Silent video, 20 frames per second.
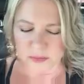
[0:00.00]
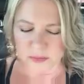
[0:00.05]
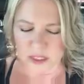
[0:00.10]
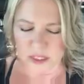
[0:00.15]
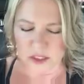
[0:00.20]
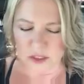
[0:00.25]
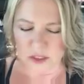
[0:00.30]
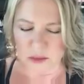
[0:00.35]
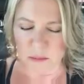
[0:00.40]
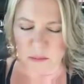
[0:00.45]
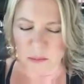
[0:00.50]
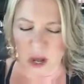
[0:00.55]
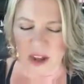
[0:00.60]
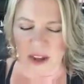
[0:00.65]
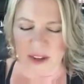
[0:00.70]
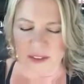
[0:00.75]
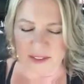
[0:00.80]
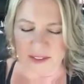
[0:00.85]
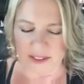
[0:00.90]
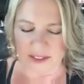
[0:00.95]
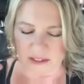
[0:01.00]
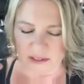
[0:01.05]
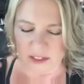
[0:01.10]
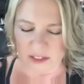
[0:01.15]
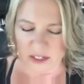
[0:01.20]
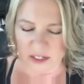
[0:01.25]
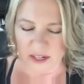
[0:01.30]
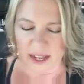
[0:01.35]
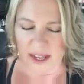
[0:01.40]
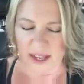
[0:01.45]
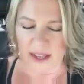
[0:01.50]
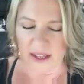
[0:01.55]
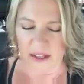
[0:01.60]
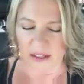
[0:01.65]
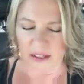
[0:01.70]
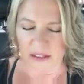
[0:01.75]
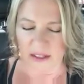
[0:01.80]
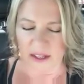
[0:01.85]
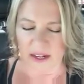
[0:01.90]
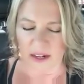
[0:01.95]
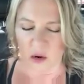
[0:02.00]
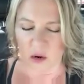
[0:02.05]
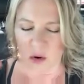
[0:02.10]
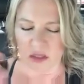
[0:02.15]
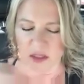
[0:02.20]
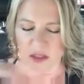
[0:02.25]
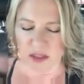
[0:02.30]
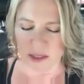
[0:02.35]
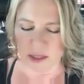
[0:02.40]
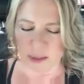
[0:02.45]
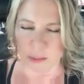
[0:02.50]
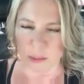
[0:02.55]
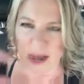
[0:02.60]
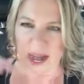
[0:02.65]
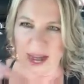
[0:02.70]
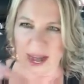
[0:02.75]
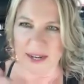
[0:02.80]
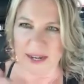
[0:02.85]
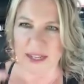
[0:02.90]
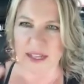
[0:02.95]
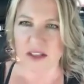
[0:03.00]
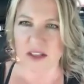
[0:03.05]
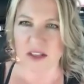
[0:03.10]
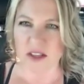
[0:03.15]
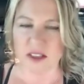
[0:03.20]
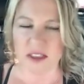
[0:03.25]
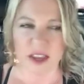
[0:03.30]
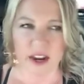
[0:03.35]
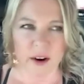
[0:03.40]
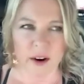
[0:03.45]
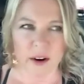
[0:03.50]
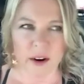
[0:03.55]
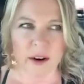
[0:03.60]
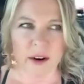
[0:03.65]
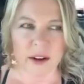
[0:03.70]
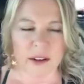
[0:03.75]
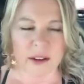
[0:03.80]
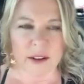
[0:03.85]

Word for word: it's the mind that lives in hell and causes the body to there